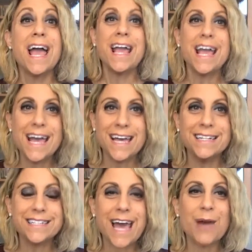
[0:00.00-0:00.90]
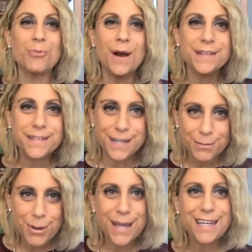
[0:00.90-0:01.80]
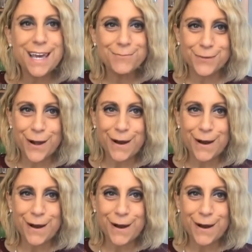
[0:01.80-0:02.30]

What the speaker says: and I was gonna buy gift